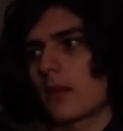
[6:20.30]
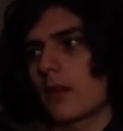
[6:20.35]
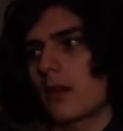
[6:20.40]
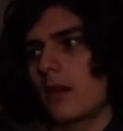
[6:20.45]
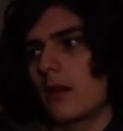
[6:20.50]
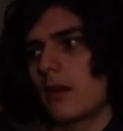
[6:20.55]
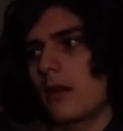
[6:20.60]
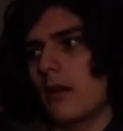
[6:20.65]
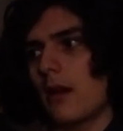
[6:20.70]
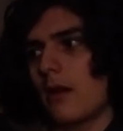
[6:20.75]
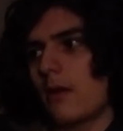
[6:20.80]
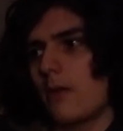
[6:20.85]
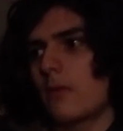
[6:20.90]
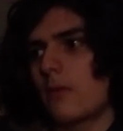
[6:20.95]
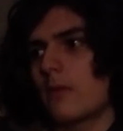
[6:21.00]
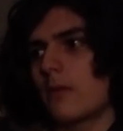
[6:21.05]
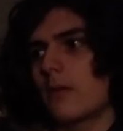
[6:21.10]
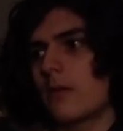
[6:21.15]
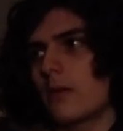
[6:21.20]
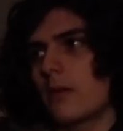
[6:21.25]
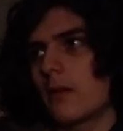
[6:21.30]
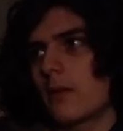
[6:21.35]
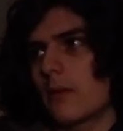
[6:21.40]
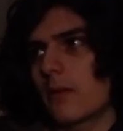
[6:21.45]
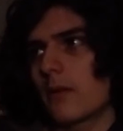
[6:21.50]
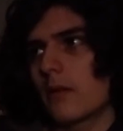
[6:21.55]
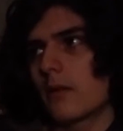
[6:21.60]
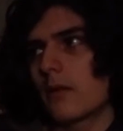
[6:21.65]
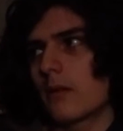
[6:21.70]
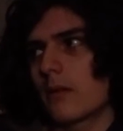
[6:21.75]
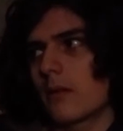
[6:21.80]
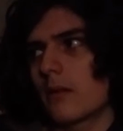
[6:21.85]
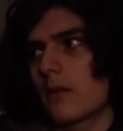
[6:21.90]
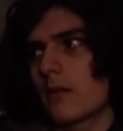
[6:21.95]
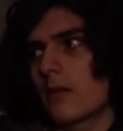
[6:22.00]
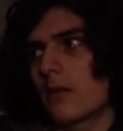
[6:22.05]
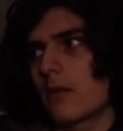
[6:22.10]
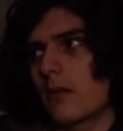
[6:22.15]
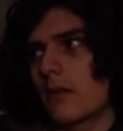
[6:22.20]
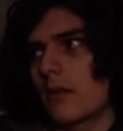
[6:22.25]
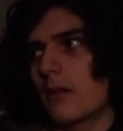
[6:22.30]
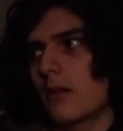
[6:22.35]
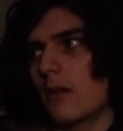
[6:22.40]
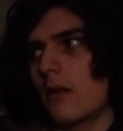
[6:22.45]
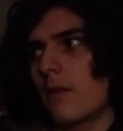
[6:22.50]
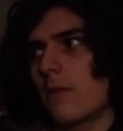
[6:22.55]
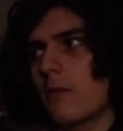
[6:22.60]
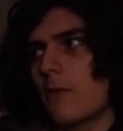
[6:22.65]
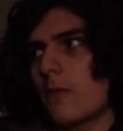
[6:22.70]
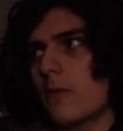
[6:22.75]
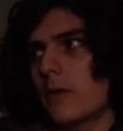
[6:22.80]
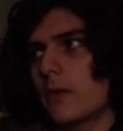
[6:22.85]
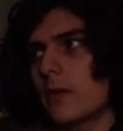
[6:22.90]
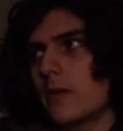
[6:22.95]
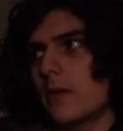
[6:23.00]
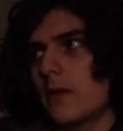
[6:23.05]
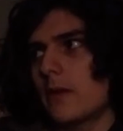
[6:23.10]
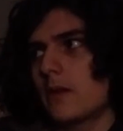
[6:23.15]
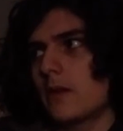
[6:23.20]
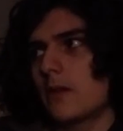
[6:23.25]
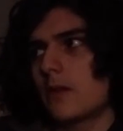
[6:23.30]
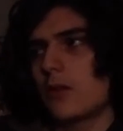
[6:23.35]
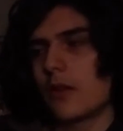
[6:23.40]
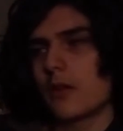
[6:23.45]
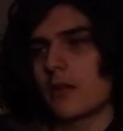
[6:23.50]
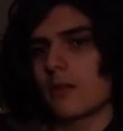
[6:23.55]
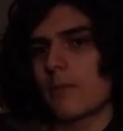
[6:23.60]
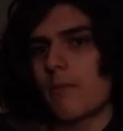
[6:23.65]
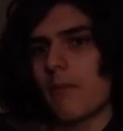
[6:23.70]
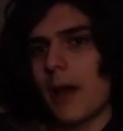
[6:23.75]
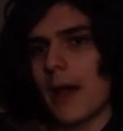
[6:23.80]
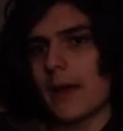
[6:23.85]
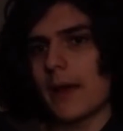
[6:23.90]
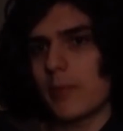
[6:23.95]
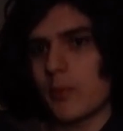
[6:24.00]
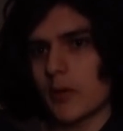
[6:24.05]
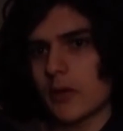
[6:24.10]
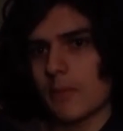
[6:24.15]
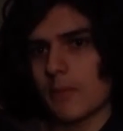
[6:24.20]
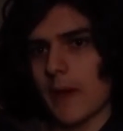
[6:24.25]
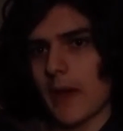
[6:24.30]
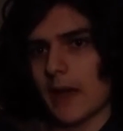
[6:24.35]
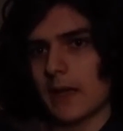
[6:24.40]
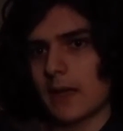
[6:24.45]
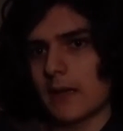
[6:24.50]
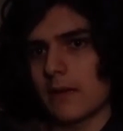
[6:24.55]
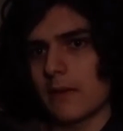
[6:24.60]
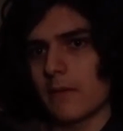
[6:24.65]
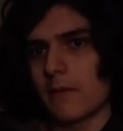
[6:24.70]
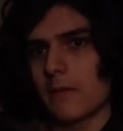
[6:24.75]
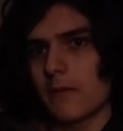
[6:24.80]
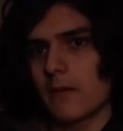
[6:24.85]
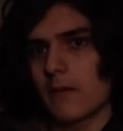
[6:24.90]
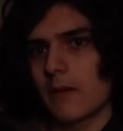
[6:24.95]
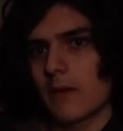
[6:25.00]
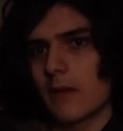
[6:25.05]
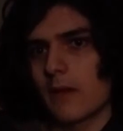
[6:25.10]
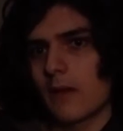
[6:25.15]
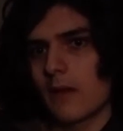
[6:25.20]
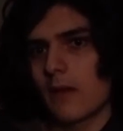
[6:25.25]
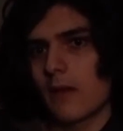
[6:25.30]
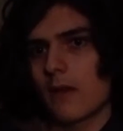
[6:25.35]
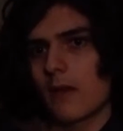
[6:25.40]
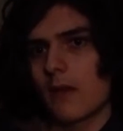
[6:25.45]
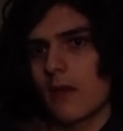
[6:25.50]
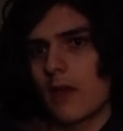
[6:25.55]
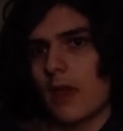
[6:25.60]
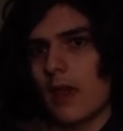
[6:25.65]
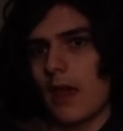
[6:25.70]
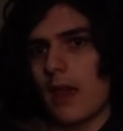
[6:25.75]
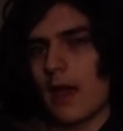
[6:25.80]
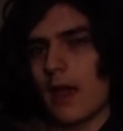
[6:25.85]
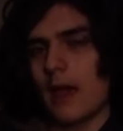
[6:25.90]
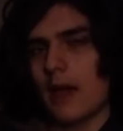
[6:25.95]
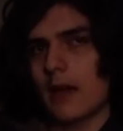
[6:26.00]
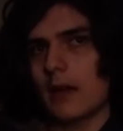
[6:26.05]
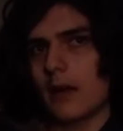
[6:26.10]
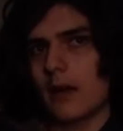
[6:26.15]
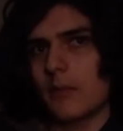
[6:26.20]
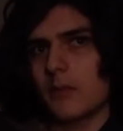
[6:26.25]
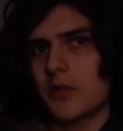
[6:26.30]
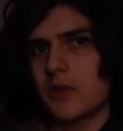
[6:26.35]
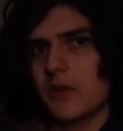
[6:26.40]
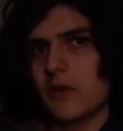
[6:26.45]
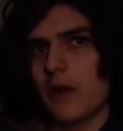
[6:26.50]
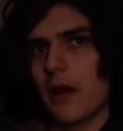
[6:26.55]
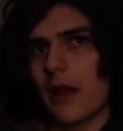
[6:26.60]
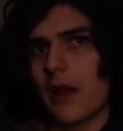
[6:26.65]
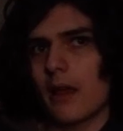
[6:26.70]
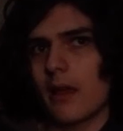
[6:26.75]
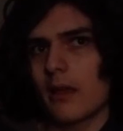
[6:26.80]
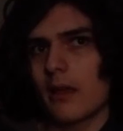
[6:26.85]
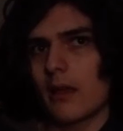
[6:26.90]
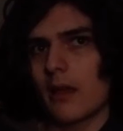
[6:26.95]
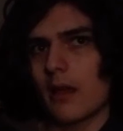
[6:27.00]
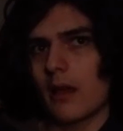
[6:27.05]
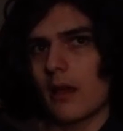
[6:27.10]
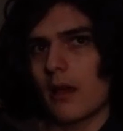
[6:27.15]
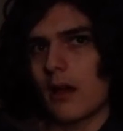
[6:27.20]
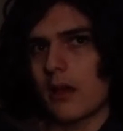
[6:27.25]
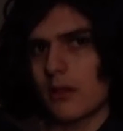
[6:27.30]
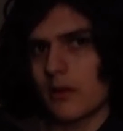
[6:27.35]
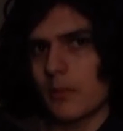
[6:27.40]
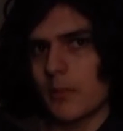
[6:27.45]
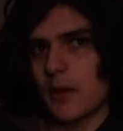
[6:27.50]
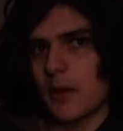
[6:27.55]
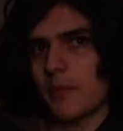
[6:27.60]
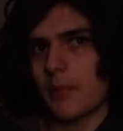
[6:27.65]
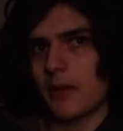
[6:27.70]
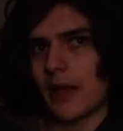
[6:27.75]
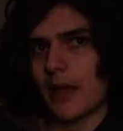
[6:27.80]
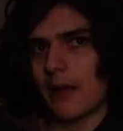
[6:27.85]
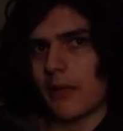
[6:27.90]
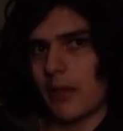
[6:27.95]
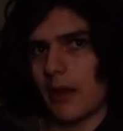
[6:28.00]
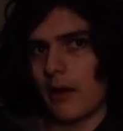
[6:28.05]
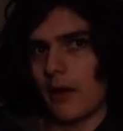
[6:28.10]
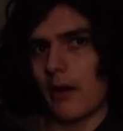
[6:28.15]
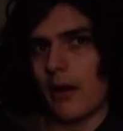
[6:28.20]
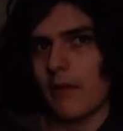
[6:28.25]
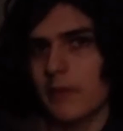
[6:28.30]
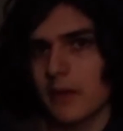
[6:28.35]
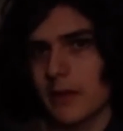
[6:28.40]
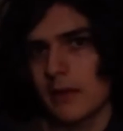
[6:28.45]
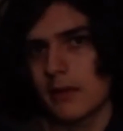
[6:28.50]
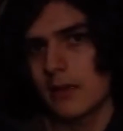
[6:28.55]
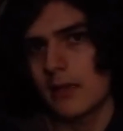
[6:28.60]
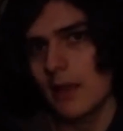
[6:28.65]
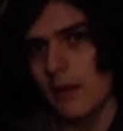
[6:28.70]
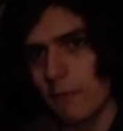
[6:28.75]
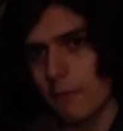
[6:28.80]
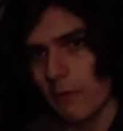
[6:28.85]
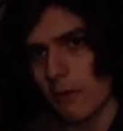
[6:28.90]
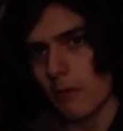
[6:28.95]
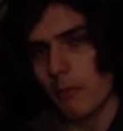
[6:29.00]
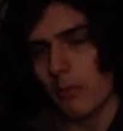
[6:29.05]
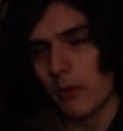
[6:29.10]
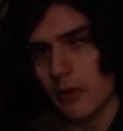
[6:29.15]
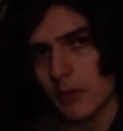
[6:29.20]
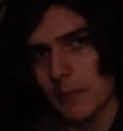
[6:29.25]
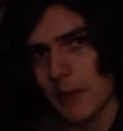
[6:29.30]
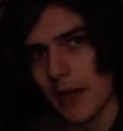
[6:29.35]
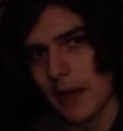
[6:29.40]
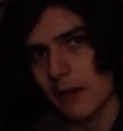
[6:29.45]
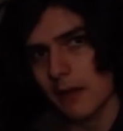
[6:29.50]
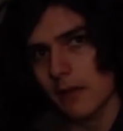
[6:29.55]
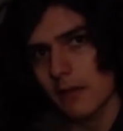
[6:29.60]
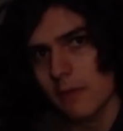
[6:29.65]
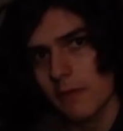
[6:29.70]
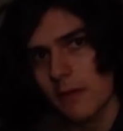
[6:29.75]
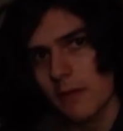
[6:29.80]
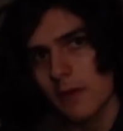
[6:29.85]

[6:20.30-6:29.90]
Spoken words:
Now, of course, this is just my perspective. And I'm sure other people out there have a different perspective,